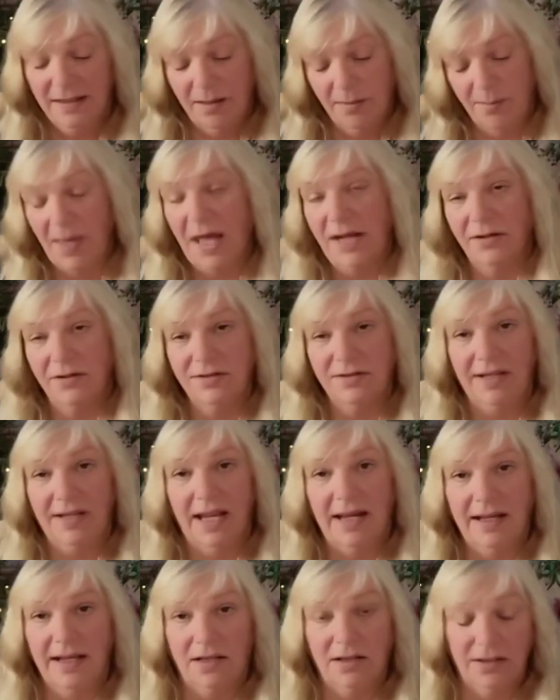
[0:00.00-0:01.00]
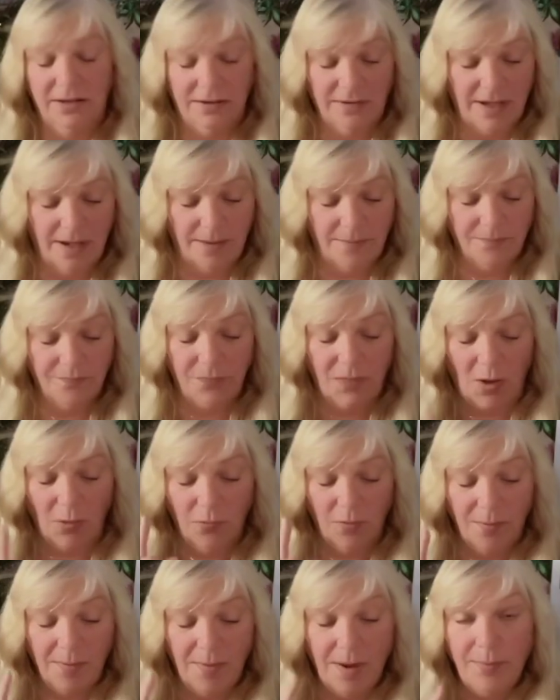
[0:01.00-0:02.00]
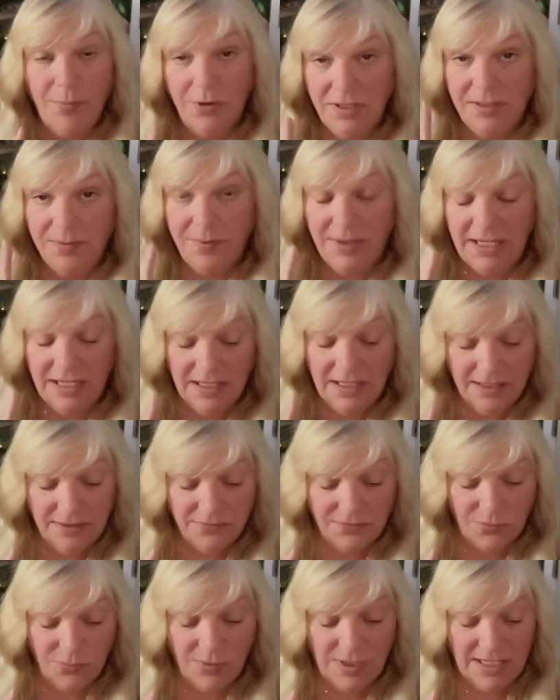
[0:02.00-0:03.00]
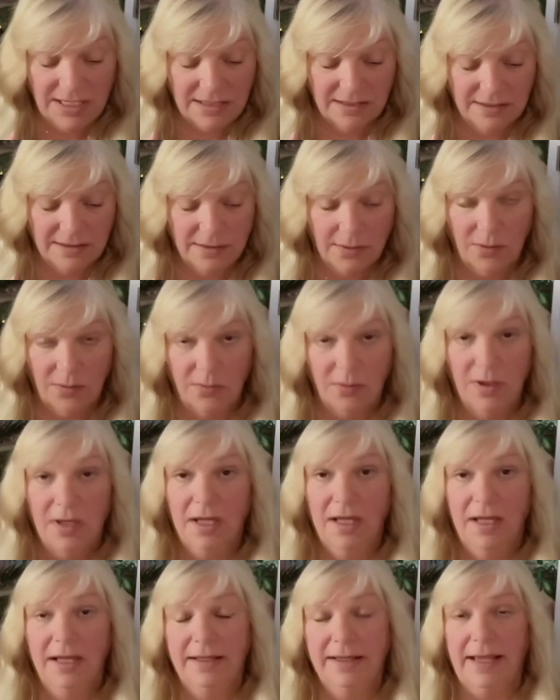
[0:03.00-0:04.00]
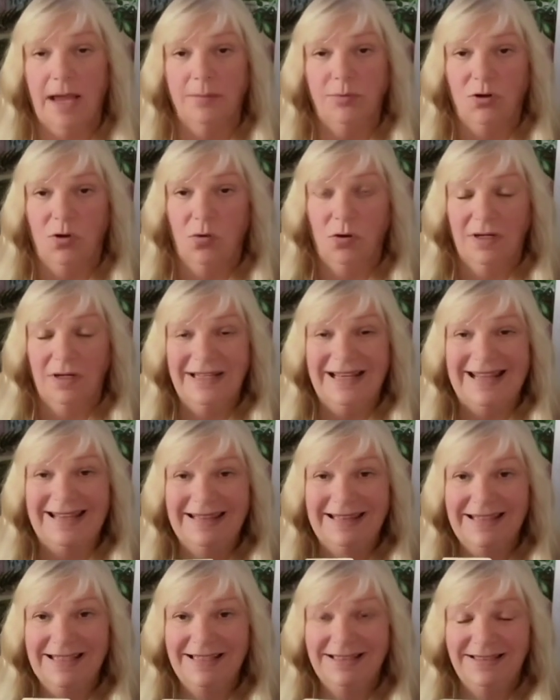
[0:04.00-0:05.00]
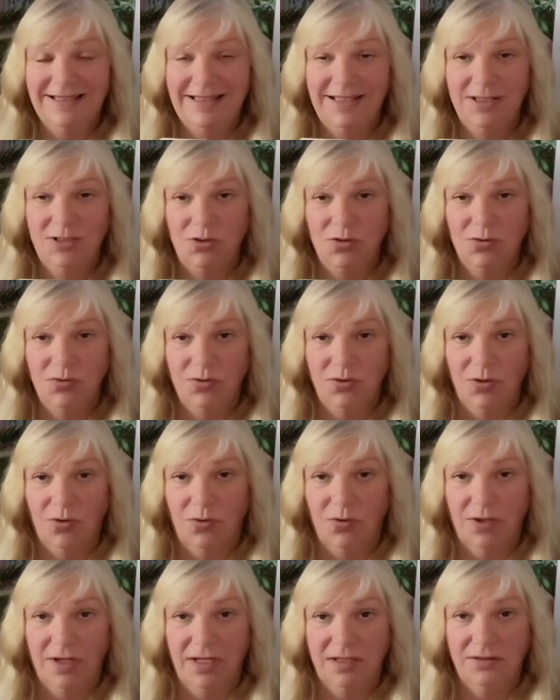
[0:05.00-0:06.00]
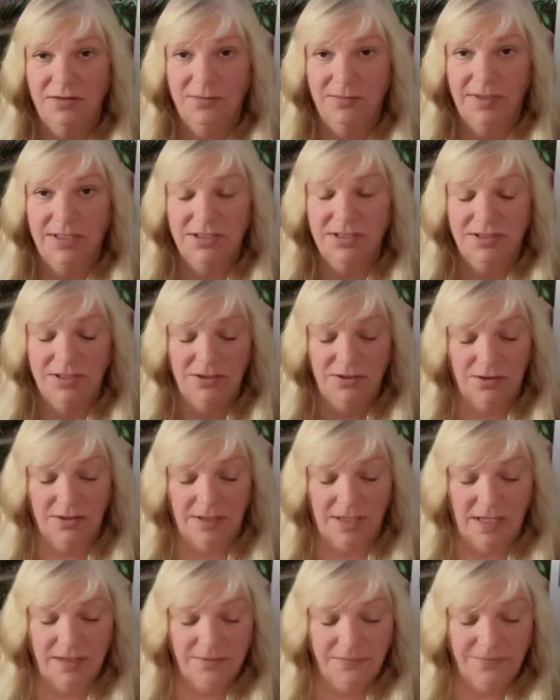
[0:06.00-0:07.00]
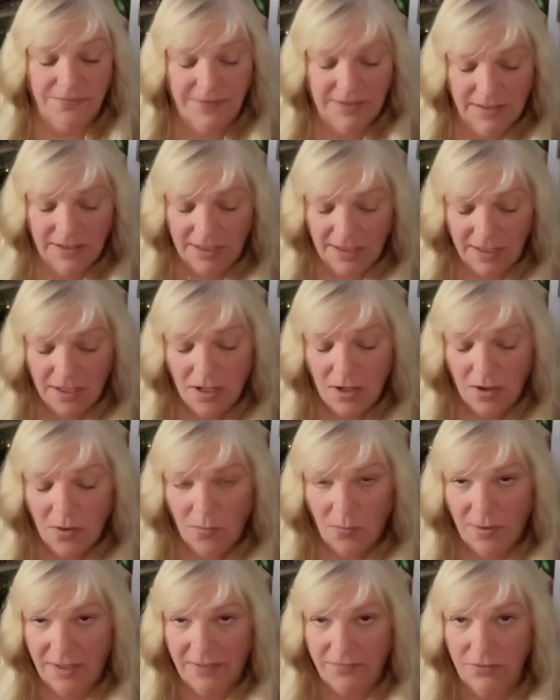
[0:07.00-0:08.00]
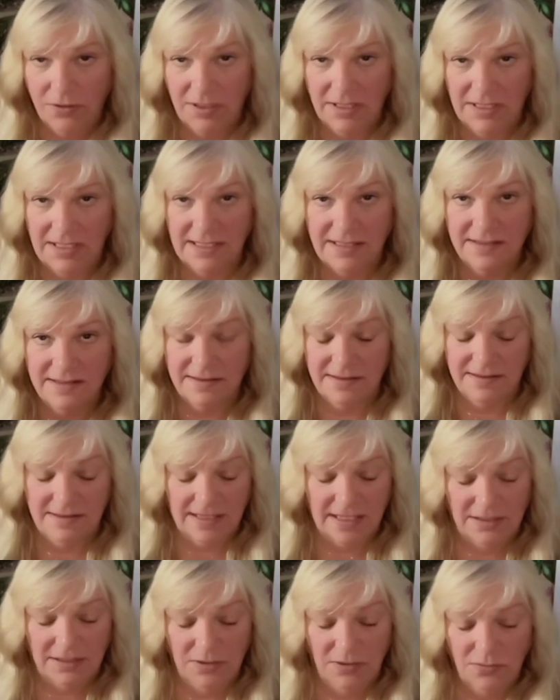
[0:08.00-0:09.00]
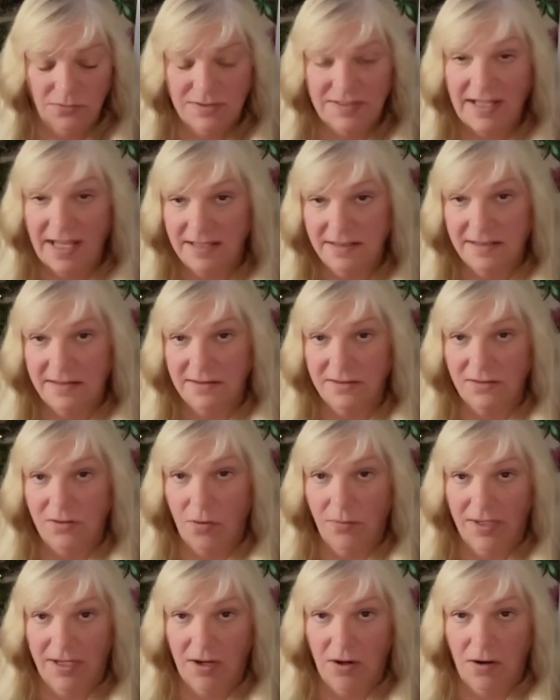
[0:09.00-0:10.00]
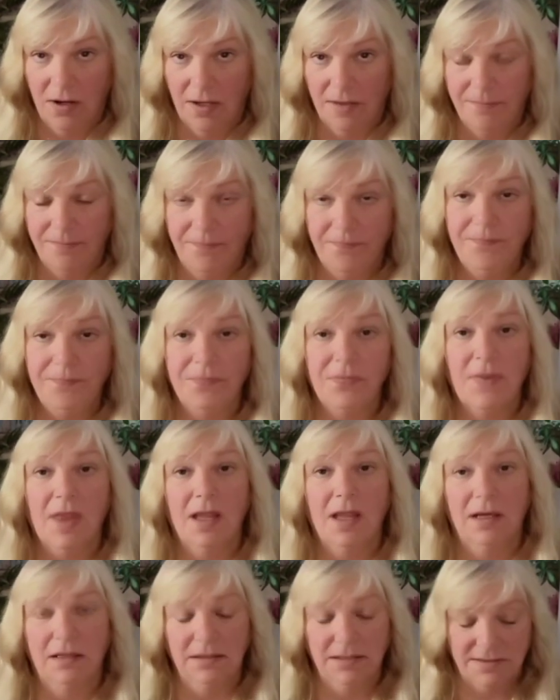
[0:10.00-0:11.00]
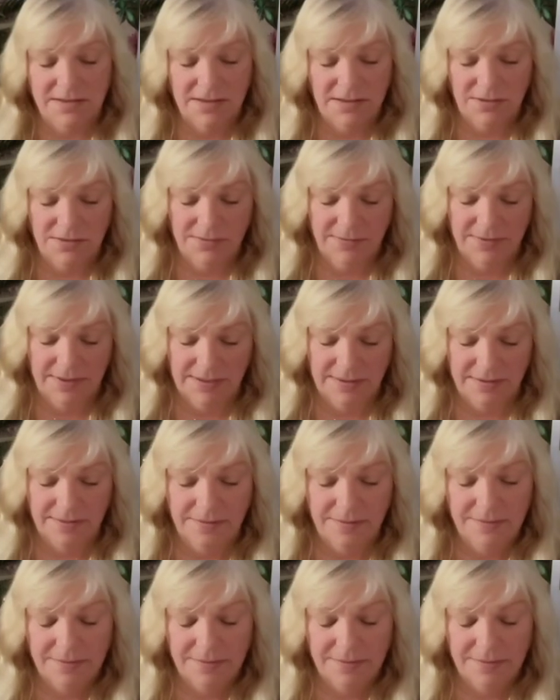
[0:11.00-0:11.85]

Matters are getting cleared up. Remember, at the beginning of the week, though, Capricorn, listen to your intuition, your gut feeling, whatever it is that you sense is going on. Listen to it.